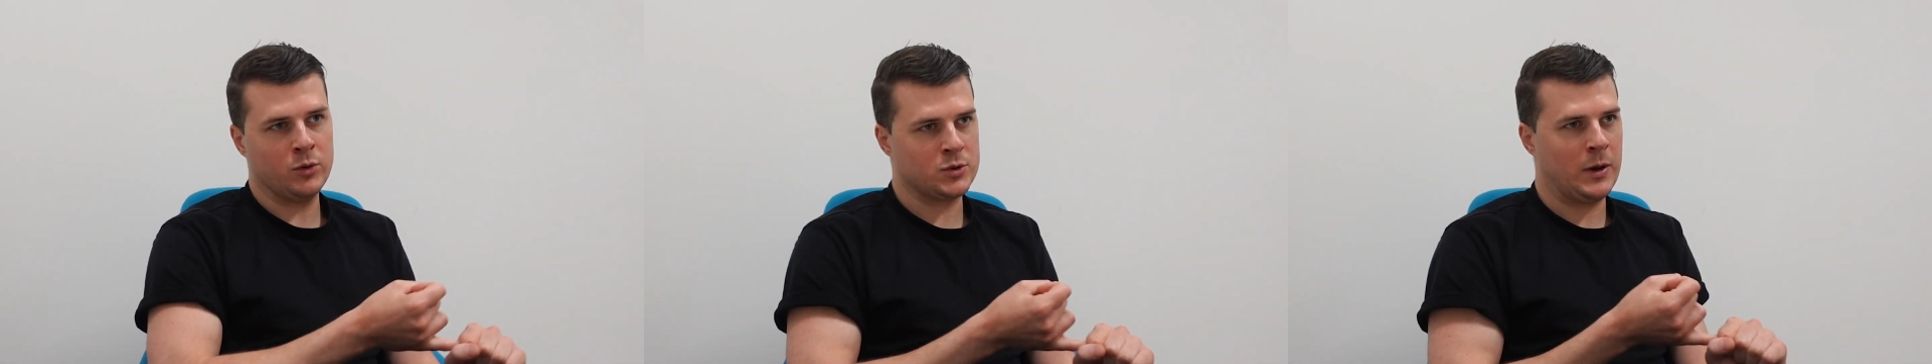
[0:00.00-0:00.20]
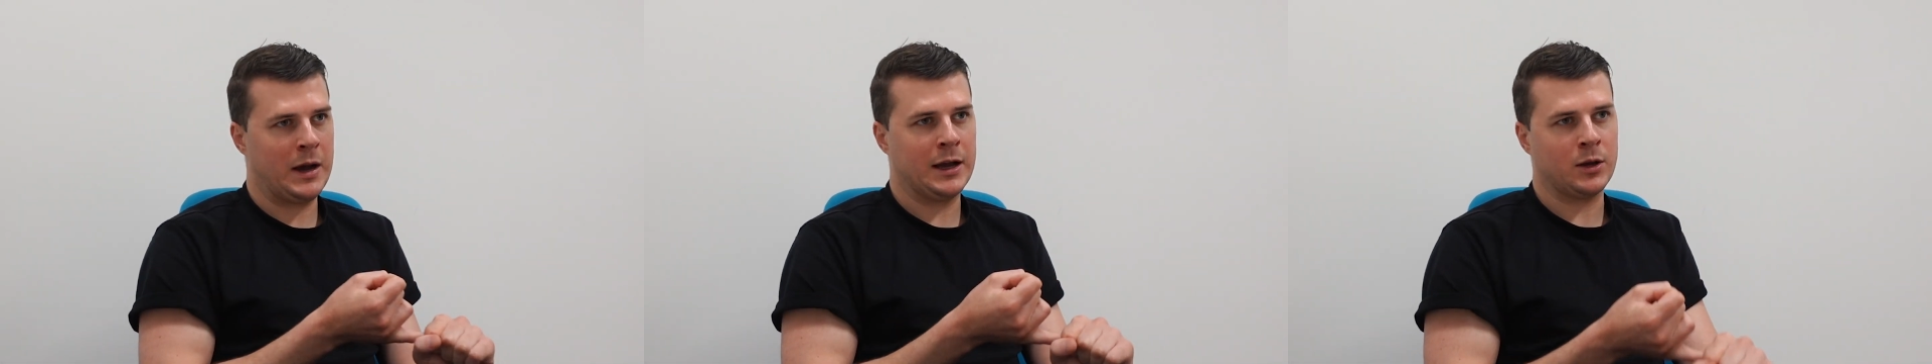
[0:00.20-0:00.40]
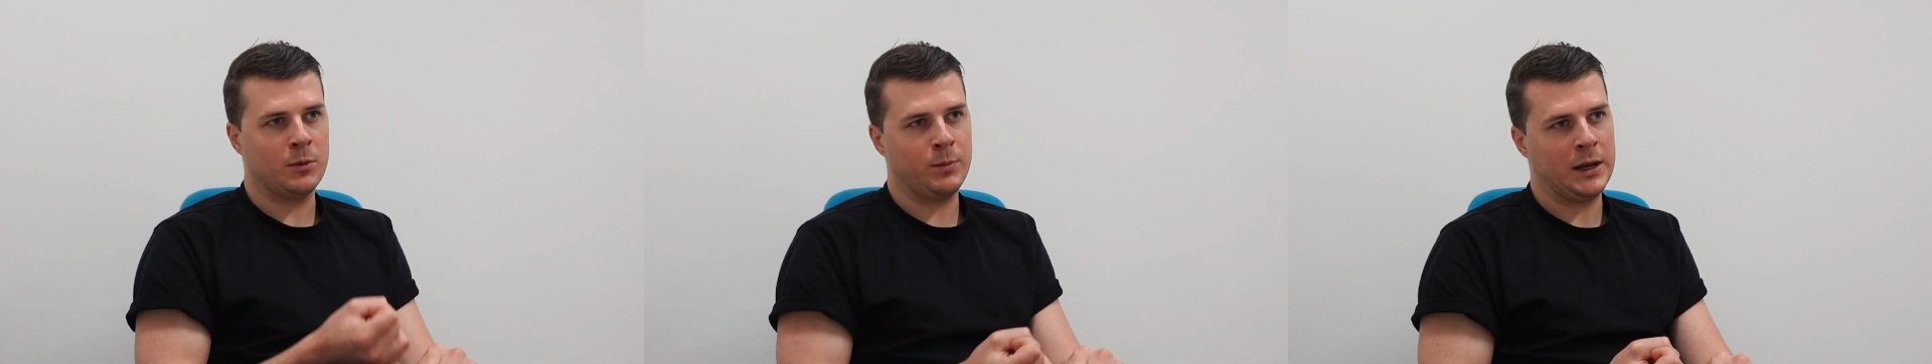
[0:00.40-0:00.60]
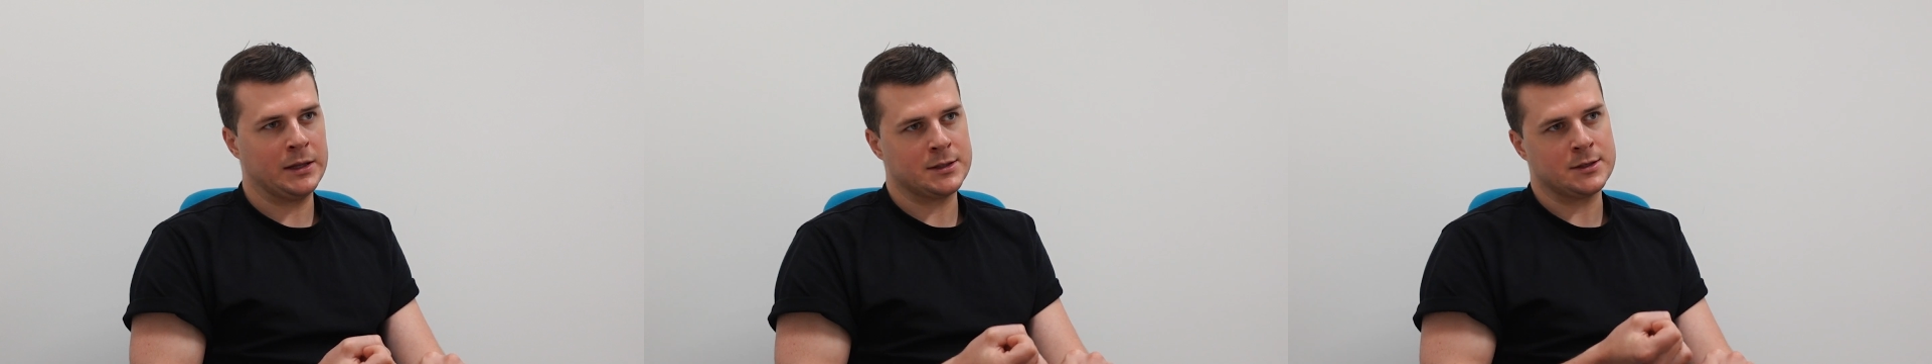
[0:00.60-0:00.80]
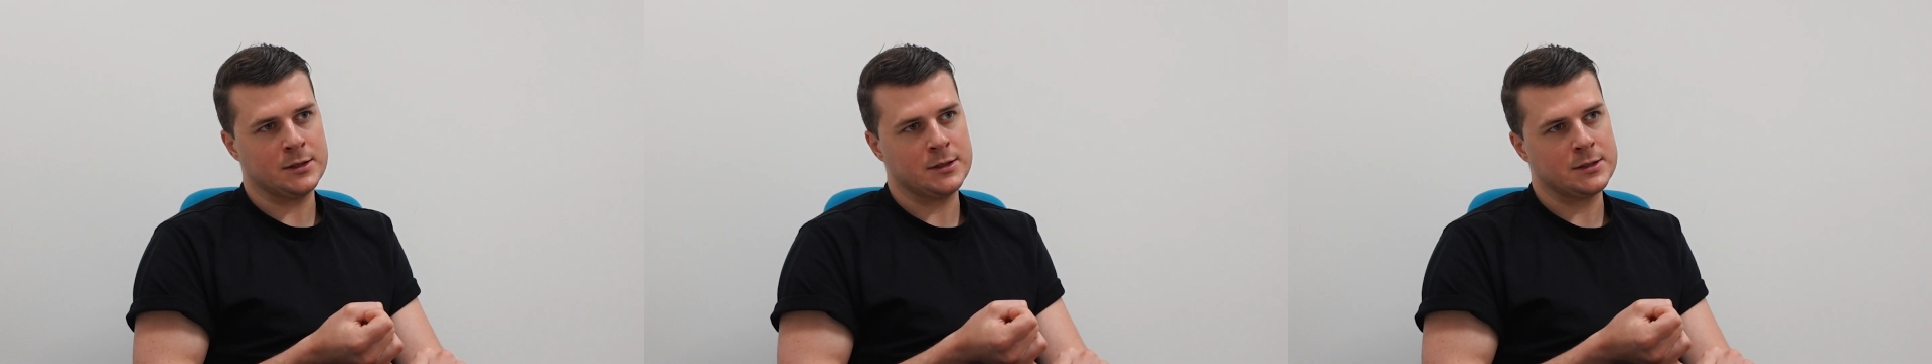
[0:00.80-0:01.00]
to our
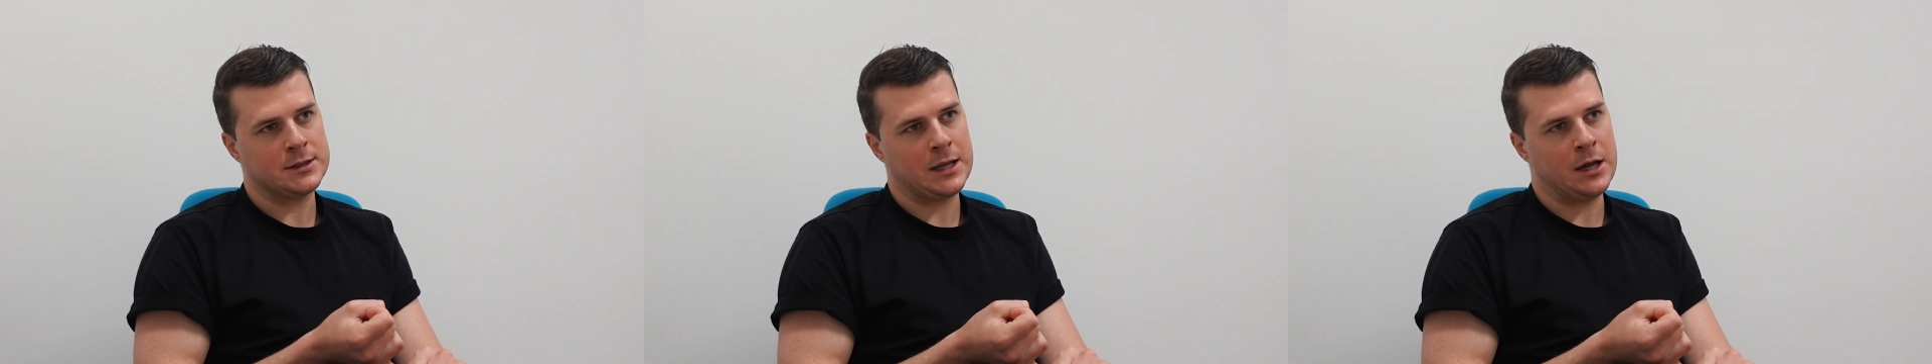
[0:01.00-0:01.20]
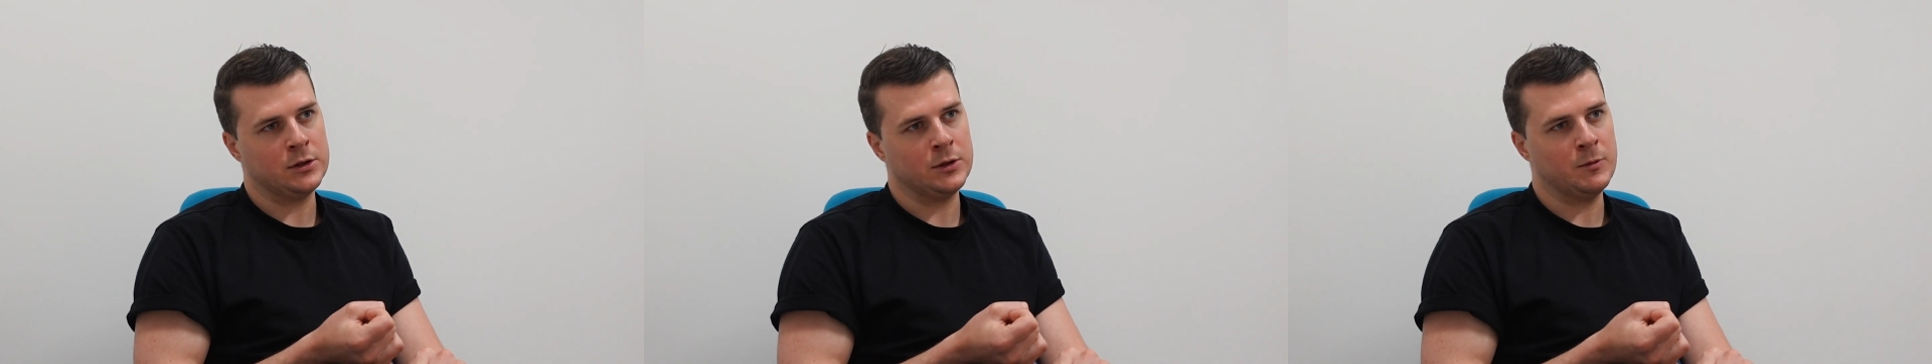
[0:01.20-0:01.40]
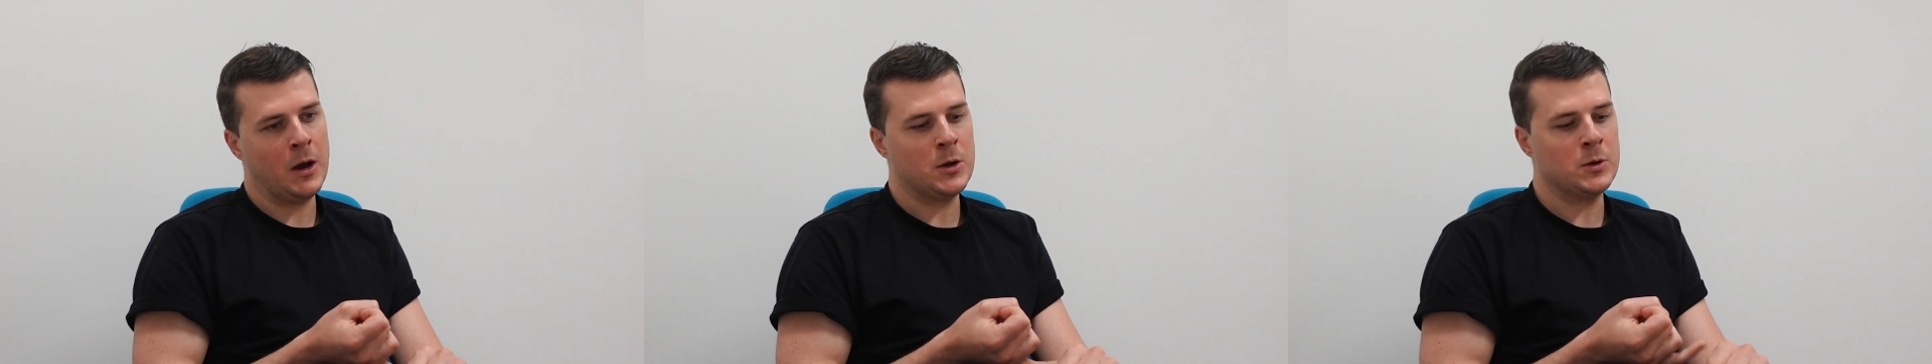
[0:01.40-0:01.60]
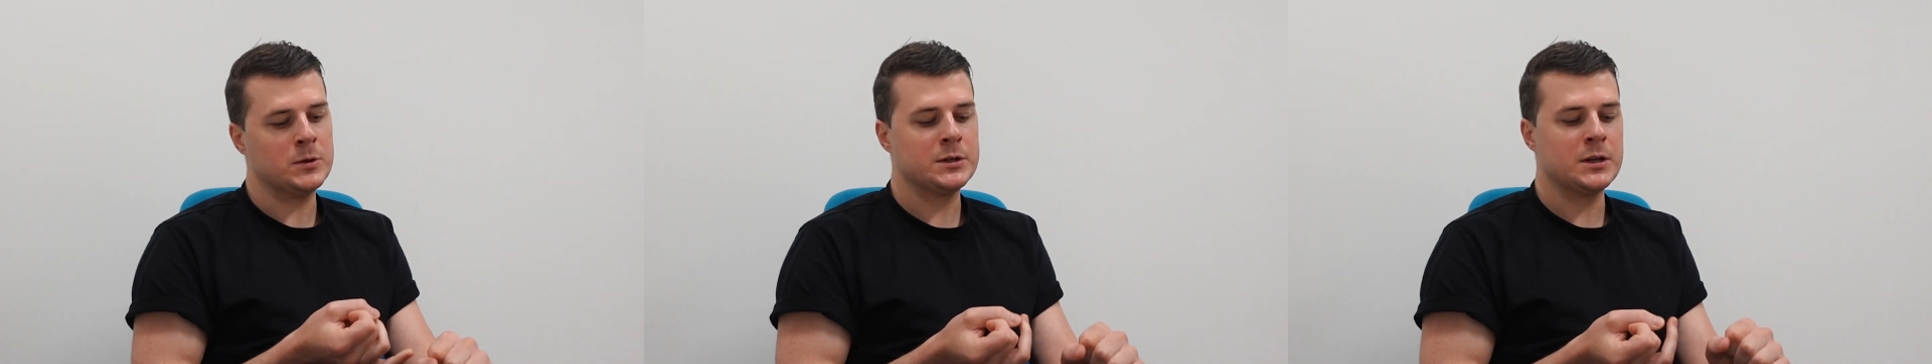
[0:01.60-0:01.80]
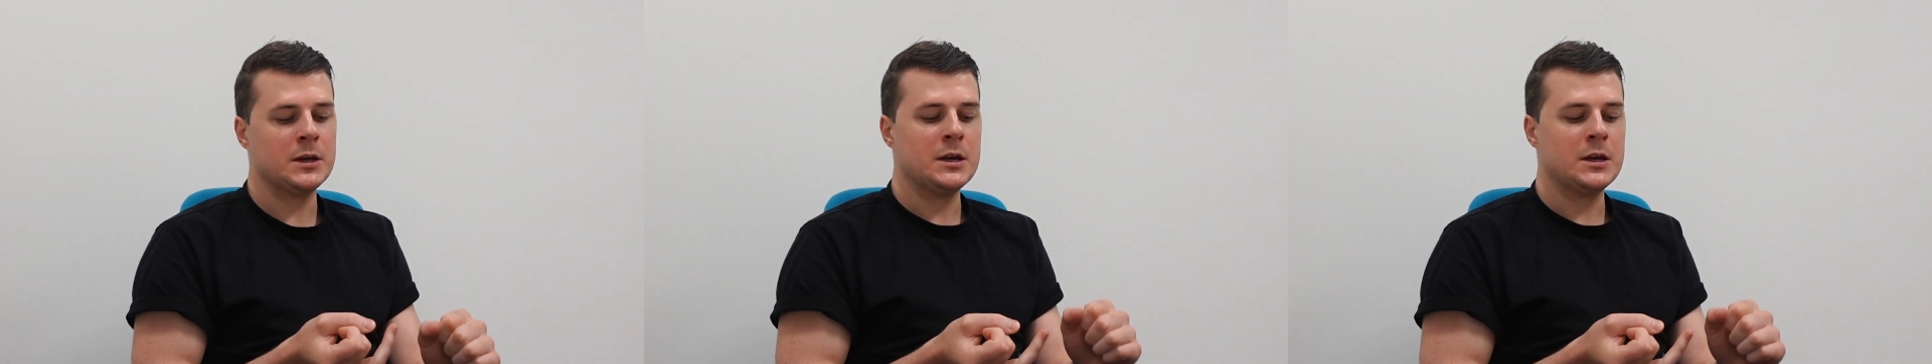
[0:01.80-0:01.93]
competitors down the road,